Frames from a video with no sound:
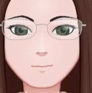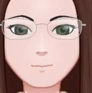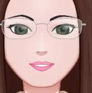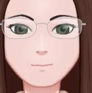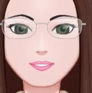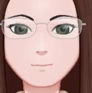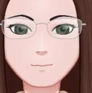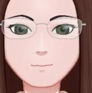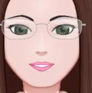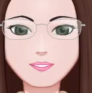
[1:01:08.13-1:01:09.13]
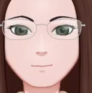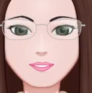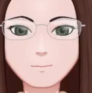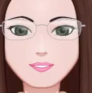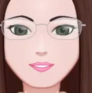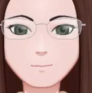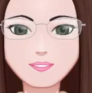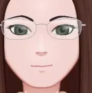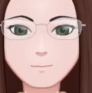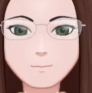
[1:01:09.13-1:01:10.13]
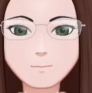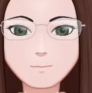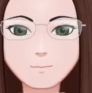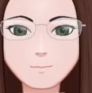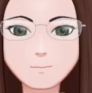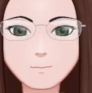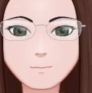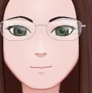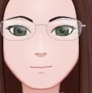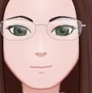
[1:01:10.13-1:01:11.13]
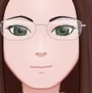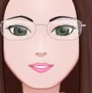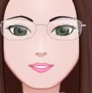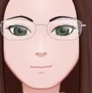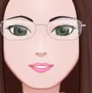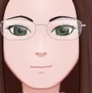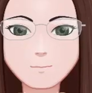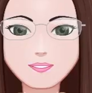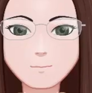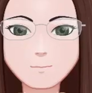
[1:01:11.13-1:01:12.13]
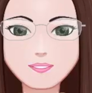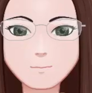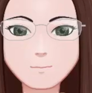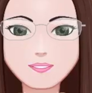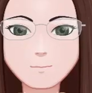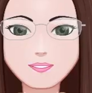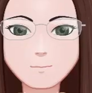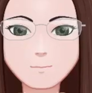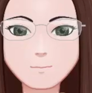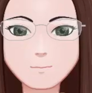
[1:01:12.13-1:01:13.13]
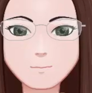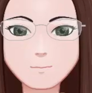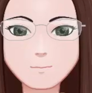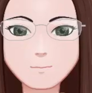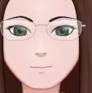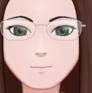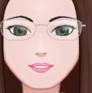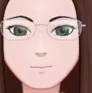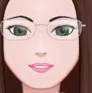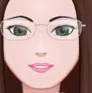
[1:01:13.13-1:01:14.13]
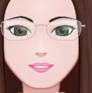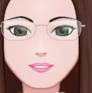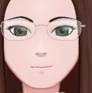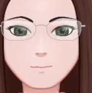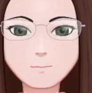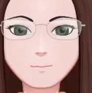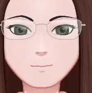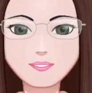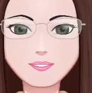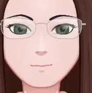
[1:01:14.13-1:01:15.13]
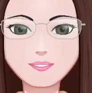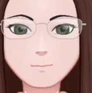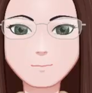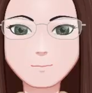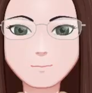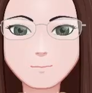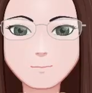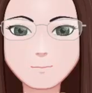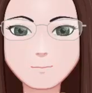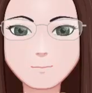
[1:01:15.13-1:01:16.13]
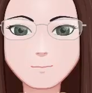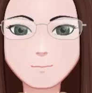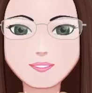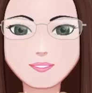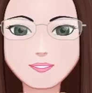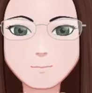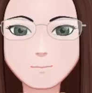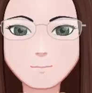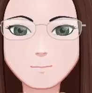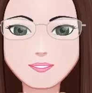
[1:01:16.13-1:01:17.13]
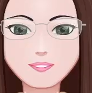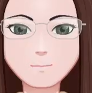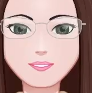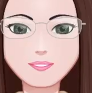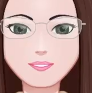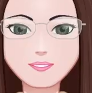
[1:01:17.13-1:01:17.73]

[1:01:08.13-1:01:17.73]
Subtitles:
But, so for example, this pair of bobbins, once I put the pin in, I work these 2 and now